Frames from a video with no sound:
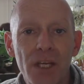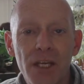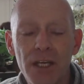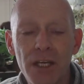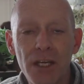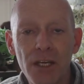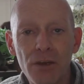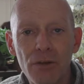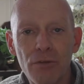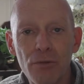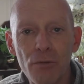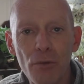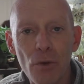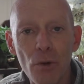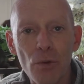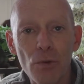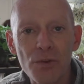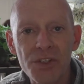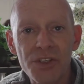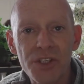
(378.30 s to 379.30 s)
He
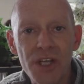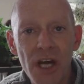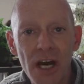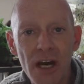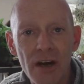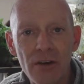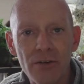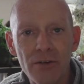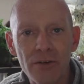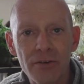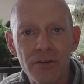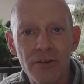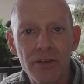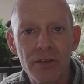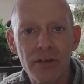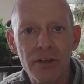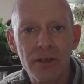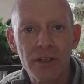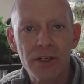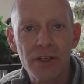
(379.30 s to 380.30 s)
throws down
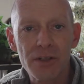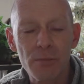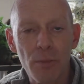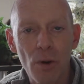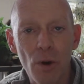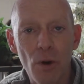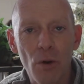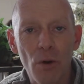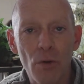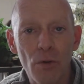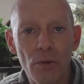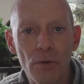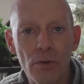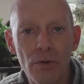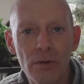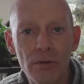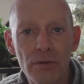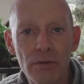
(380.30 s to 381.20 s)
his bow